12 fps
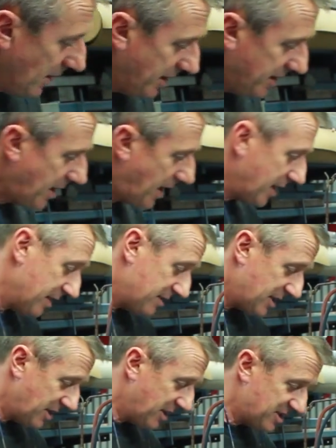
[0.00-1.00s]
Okay,
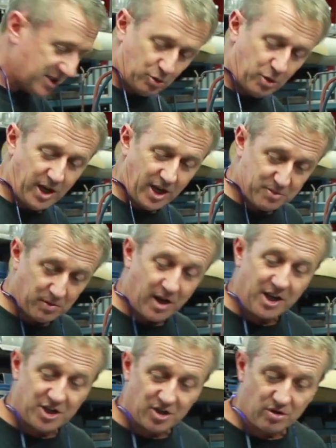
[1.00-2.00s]
so that's a quick
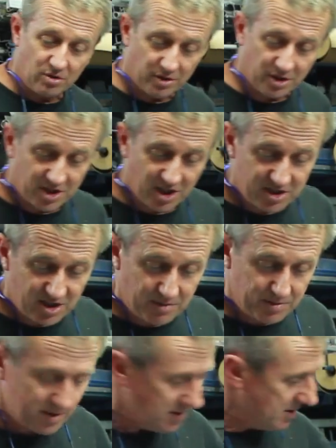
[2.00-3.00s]
explanation on the tin
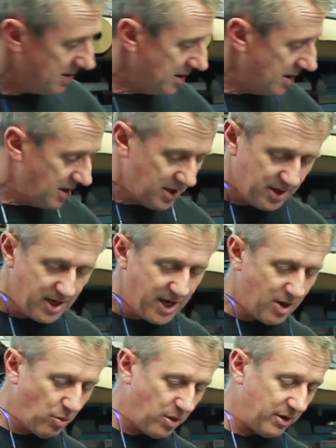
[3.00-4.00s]
snips.
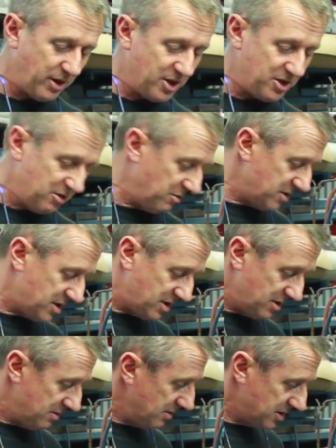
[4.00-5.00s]
Now what I'm going to do
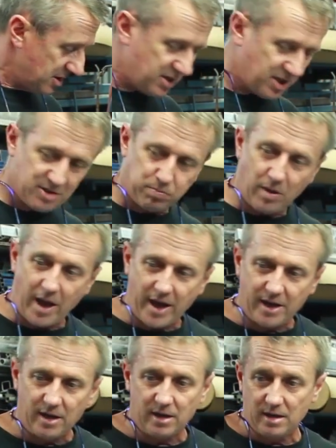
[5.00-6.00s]
is just
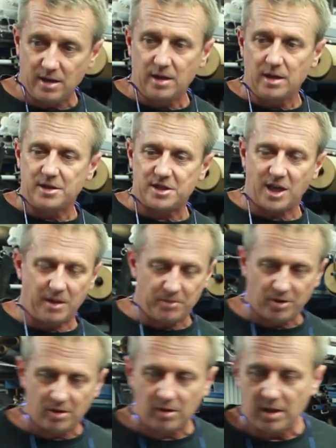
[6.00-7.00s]
explain the same
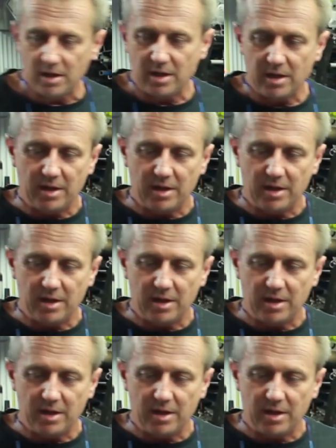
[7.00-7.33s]
deal.